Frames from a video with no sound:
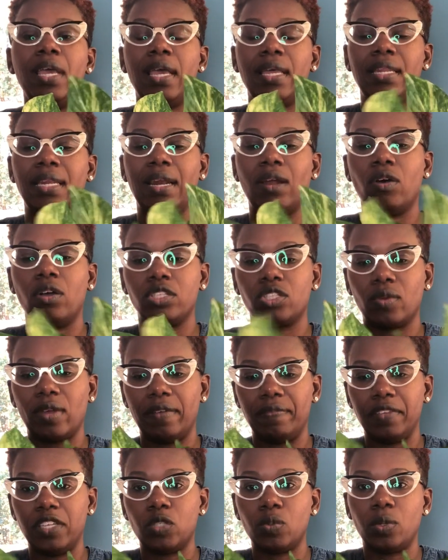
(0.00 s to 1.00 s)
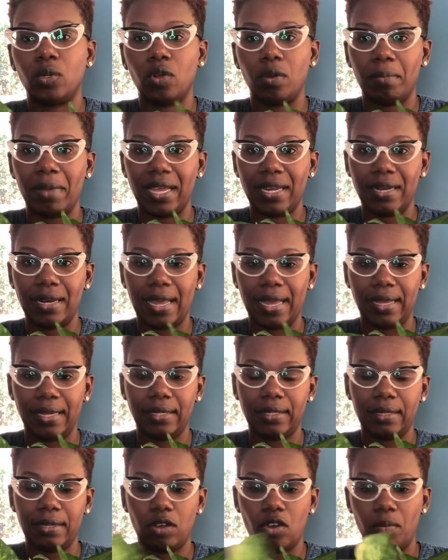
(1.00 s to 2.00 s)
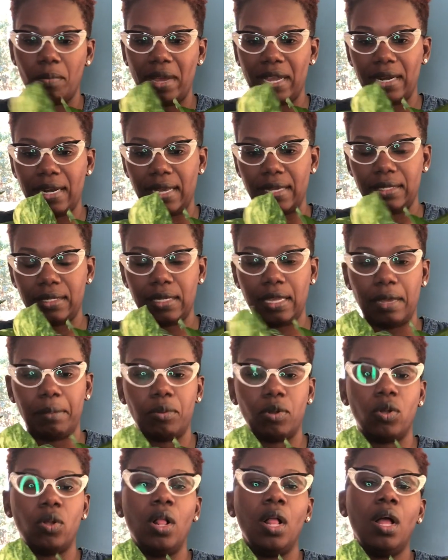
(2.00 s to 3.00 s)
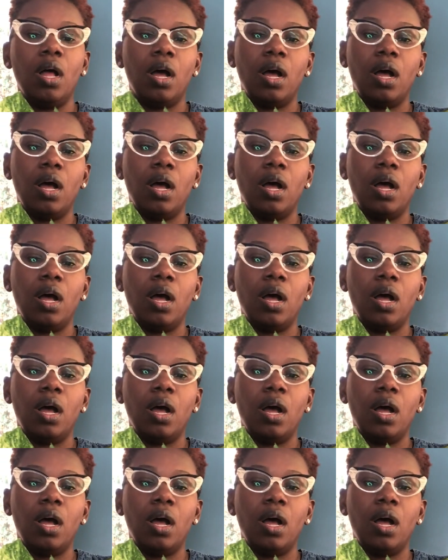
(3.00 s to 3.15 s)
and then I also have this one on my night table.